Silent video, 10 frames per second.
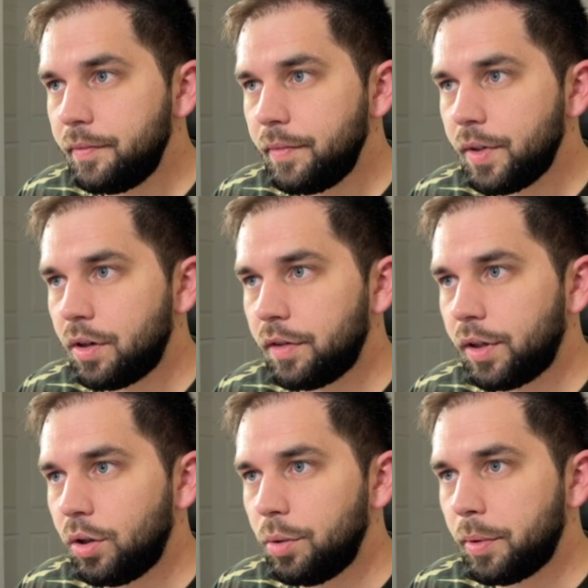or if
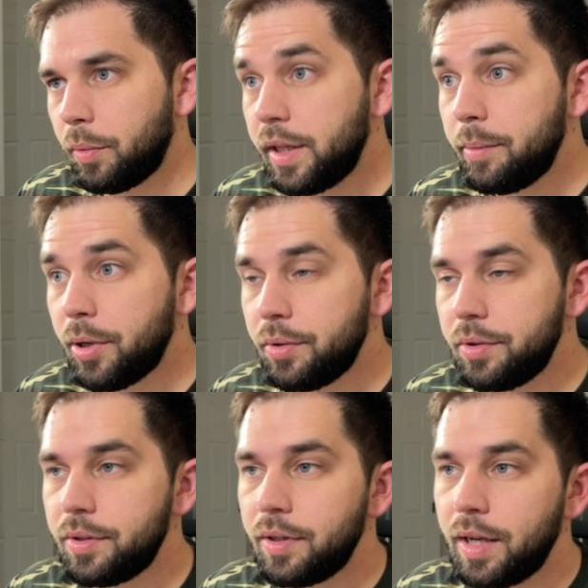I'll open one of the
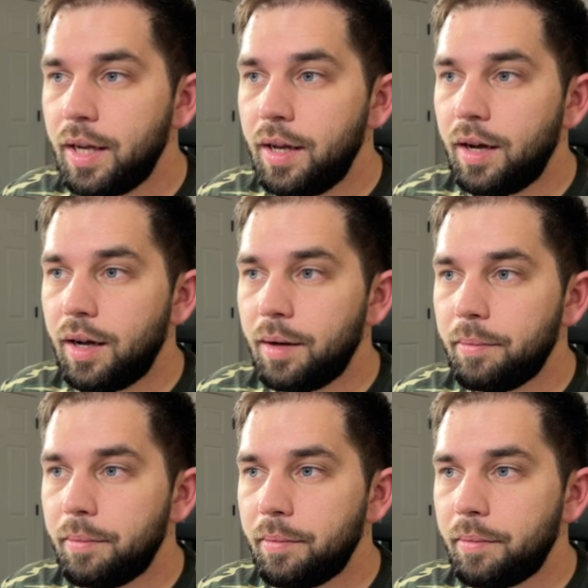posts,
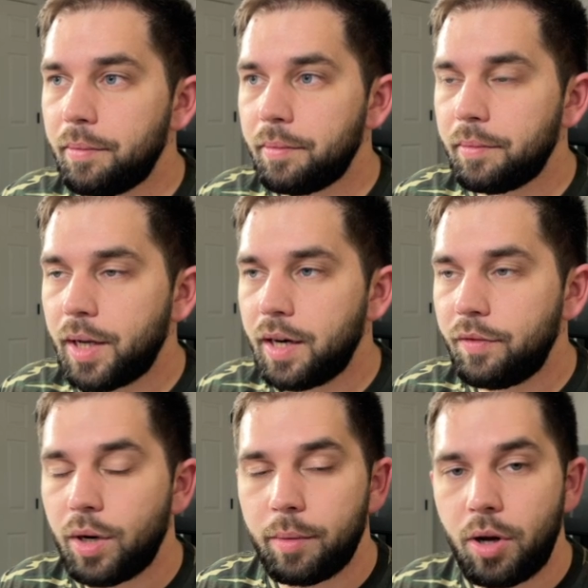kind of
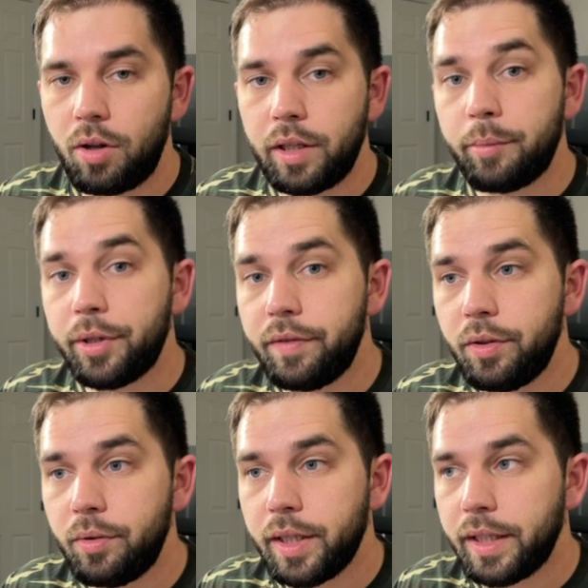what I'm calling
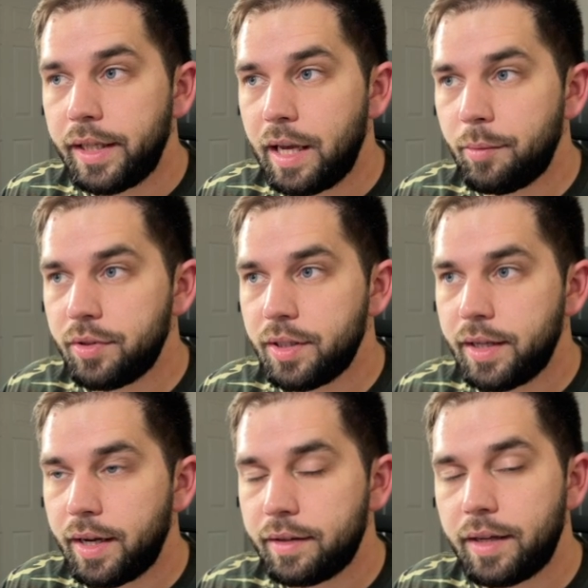preview in the YAML
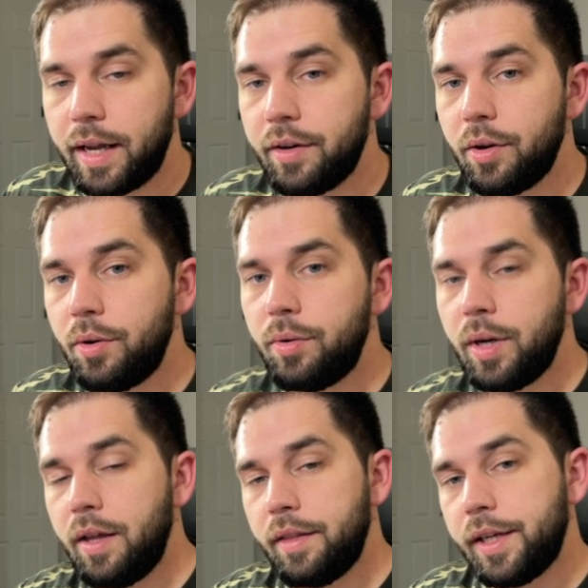syntax, I know
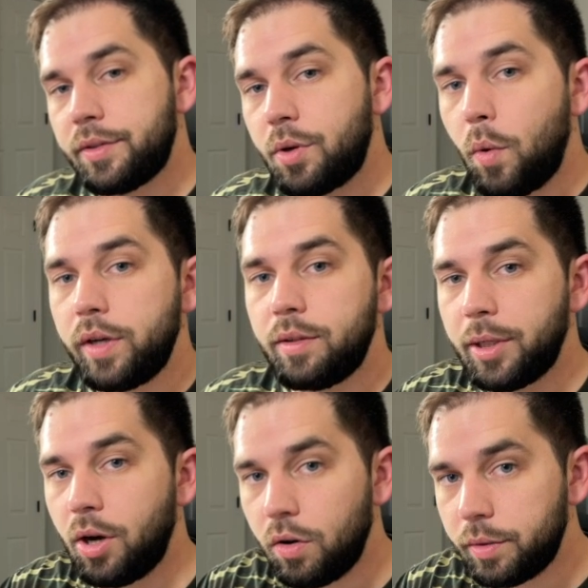that it's going to be
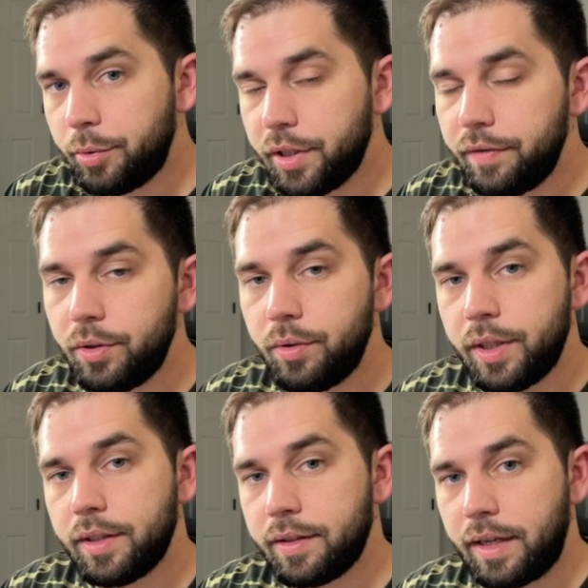called preview
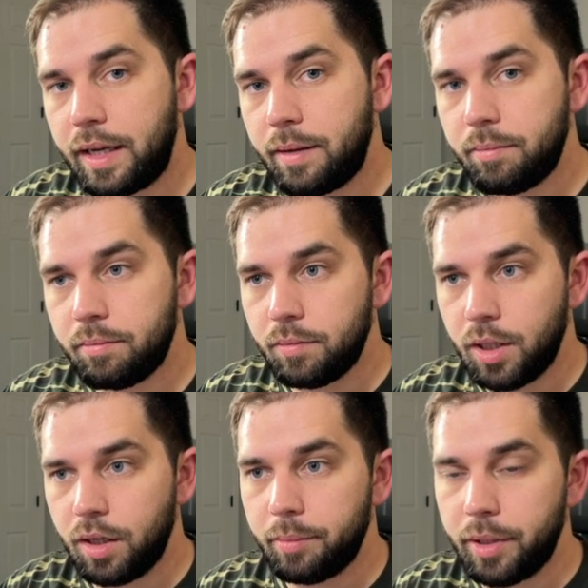in the same,
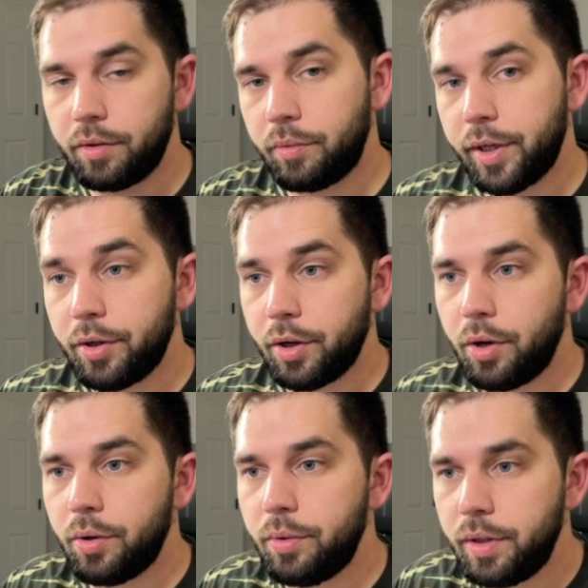in the render
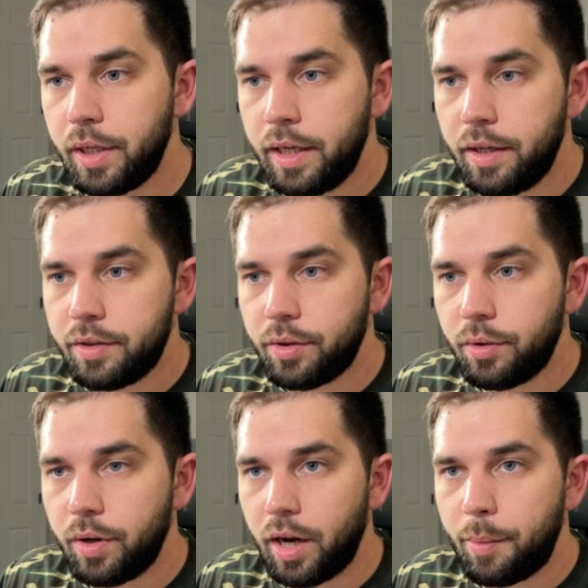code.
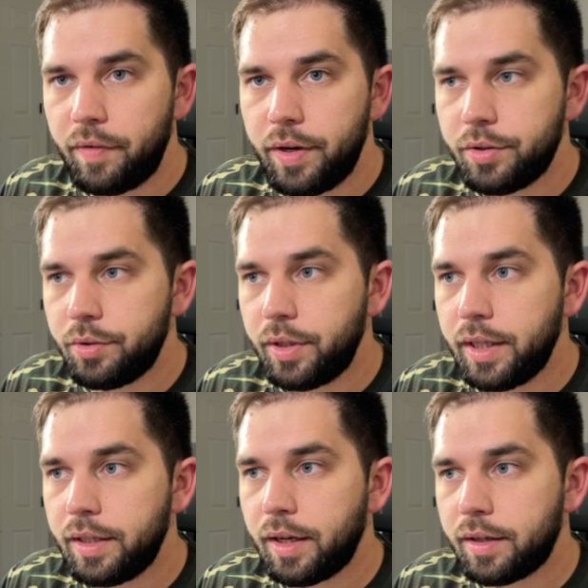So I come over here to the
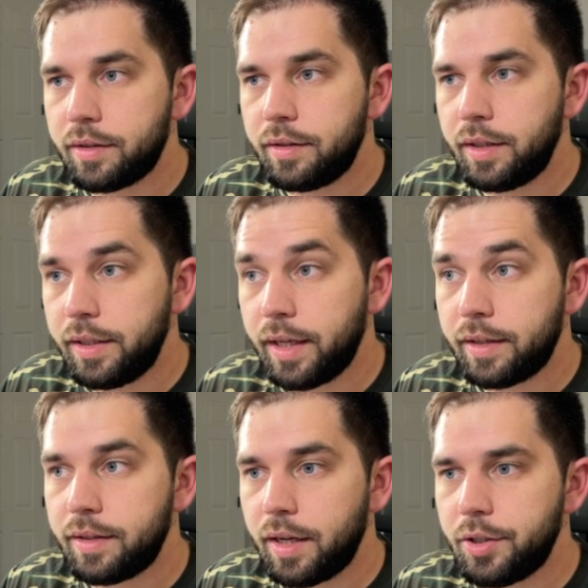
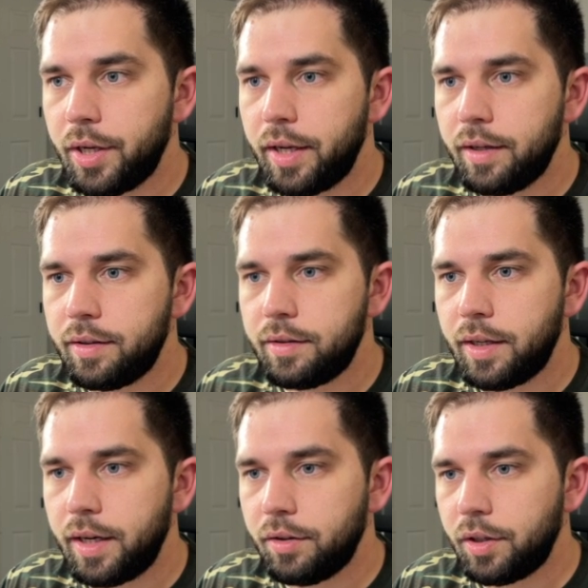index.js
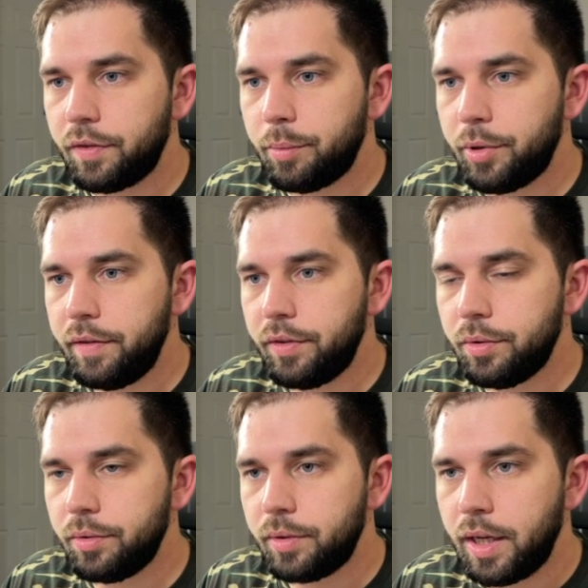and I look for
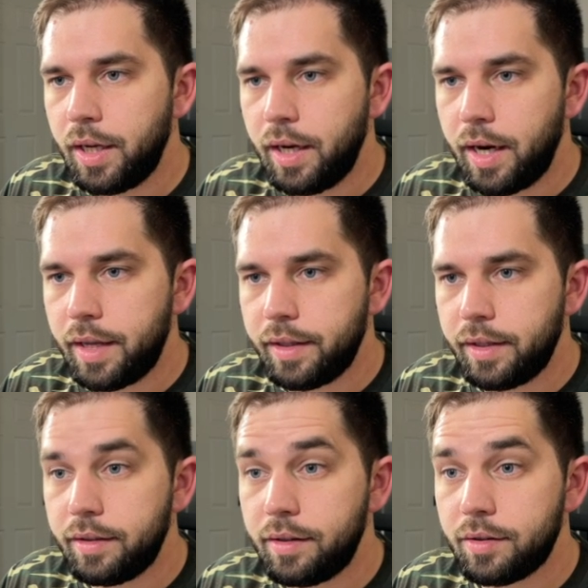preview, and then
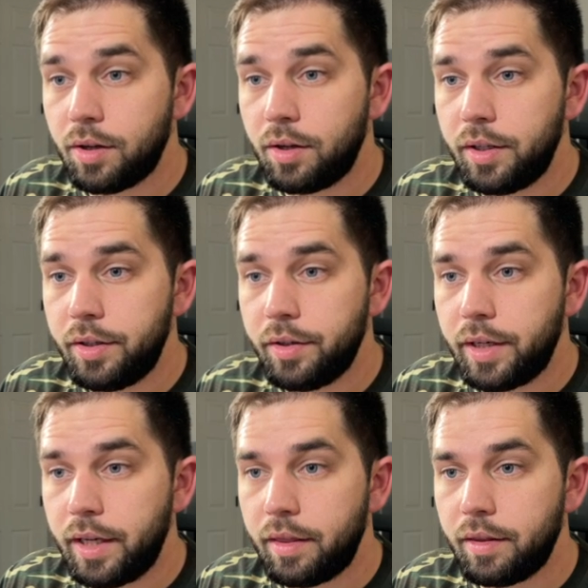this is
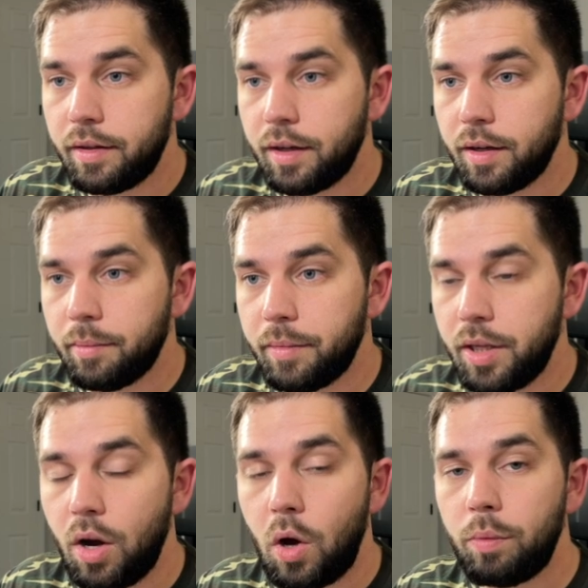underneath the
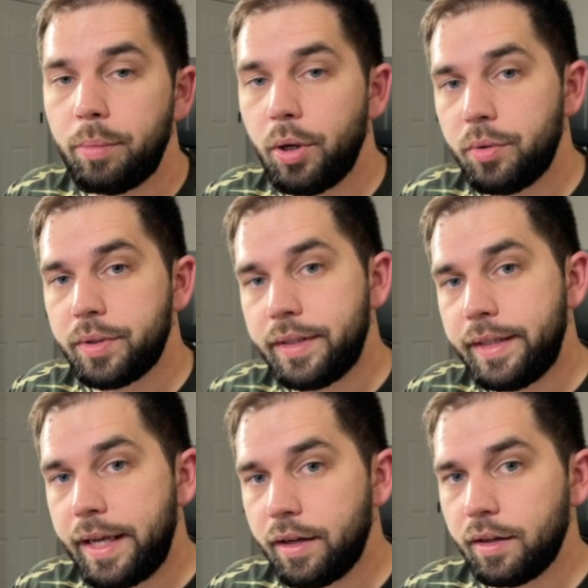all post
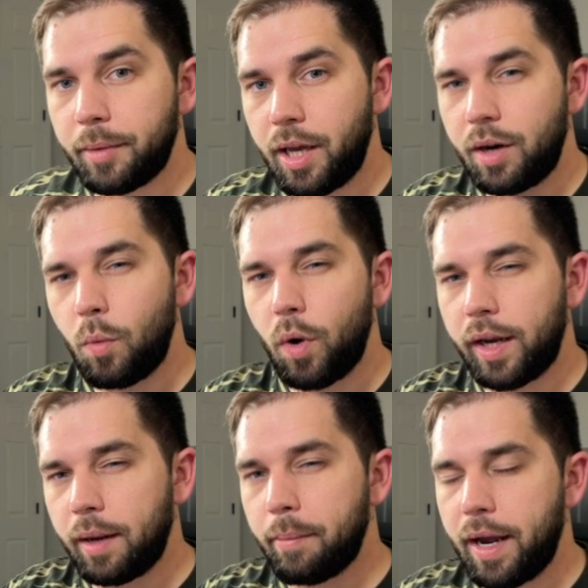data. I'm kind of
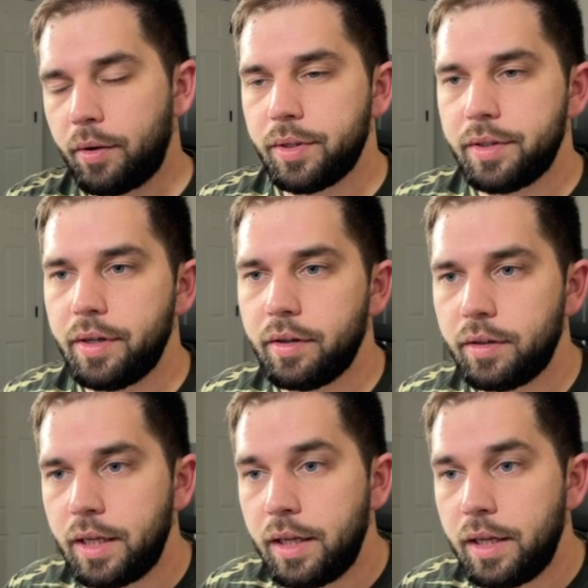working backwards here.